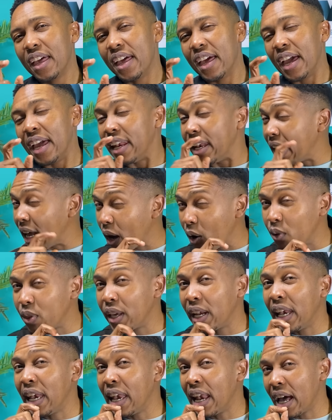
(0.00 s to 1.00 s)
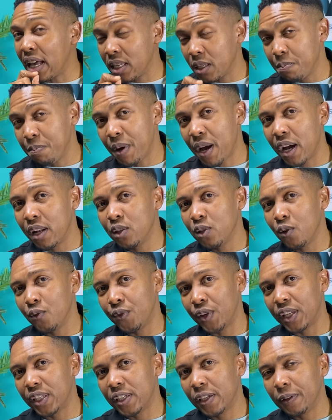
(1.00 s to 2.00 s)
And now the last part of
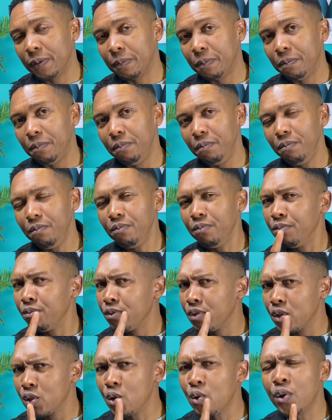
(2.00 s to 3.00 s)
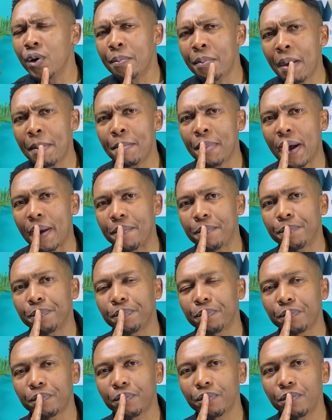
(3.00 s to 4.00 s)
it. So remember,
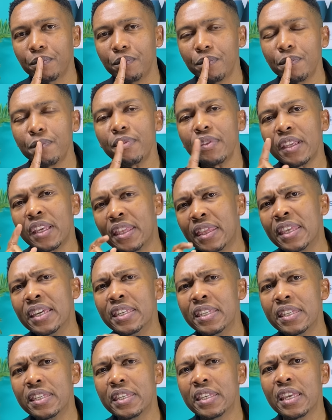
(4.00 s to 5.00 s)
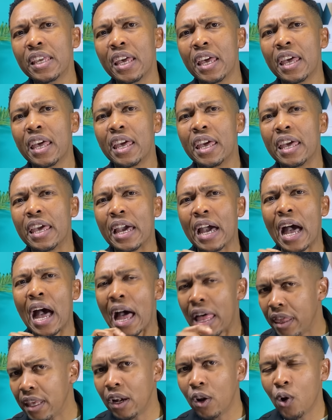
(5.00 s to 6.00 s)
these
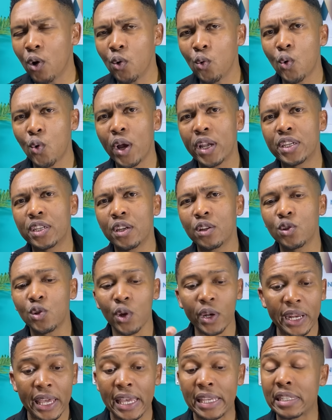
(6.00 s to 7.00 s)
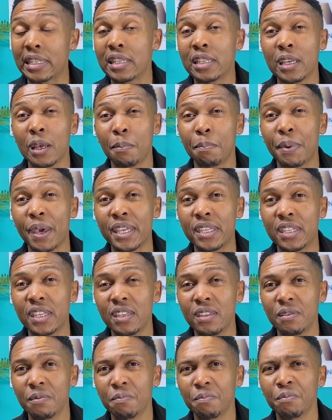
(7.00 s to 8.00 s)
are the long questions on acids and
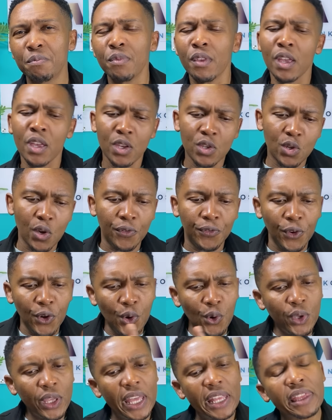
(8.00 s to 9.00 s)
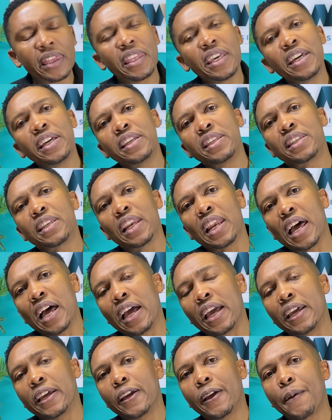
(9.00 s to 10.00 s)
bases. So if you look at things
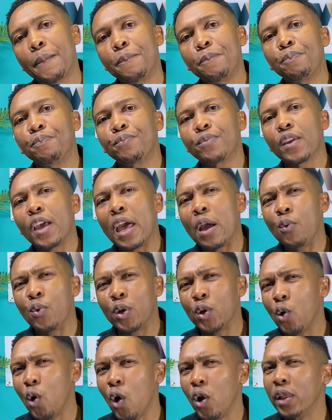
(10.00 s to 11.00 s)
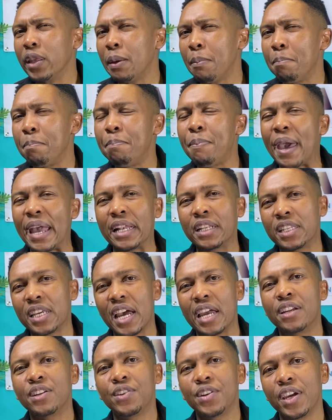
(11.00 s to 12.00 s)
like, we call them back
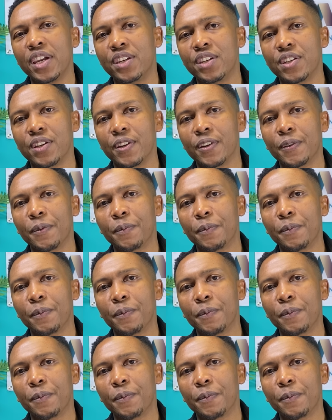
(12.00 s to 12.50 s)
titration,